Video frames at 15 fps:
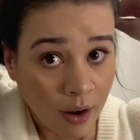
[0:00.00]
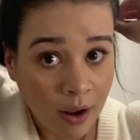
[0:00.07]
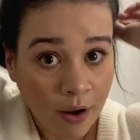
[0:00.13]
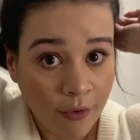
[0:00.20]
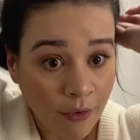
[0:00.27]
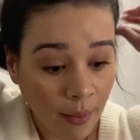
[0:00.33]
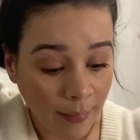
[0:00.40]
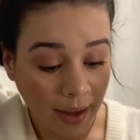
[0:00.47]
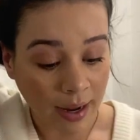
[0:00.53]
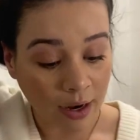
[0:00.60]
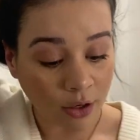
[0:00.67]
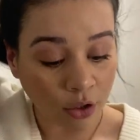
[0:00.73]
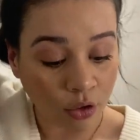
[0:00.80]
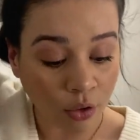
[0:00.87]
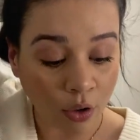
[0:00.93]
from a
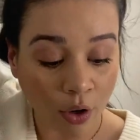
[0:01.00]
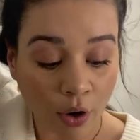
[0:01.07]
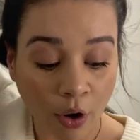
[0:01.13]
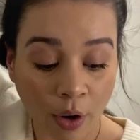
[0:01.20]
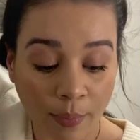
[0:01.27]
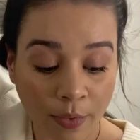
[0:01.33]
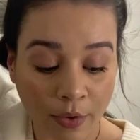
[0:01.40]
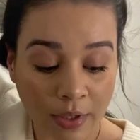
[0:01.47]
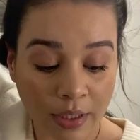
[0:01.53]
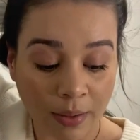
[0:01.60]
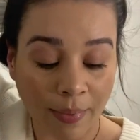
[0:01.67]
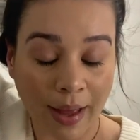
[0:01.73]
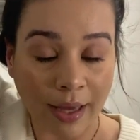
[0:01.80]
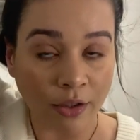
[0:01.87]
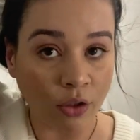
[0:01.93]
hair store or a beauty
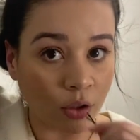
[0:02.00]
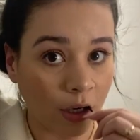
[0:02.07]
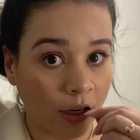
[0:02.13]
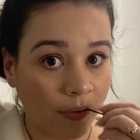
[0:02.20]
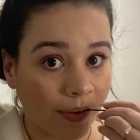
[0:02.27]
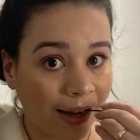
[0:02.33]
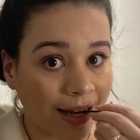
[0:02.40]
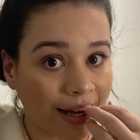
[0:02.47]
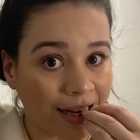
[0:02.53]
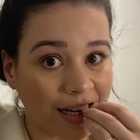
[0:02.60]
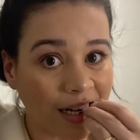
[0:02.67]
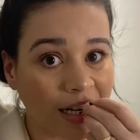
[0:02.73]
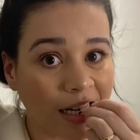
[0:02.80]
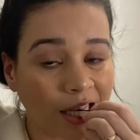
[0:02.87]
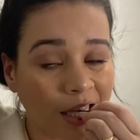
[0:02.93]
supply store if I
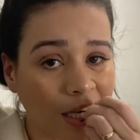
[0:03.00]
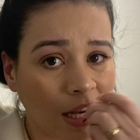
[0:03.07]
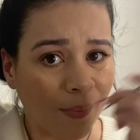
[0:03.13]
can.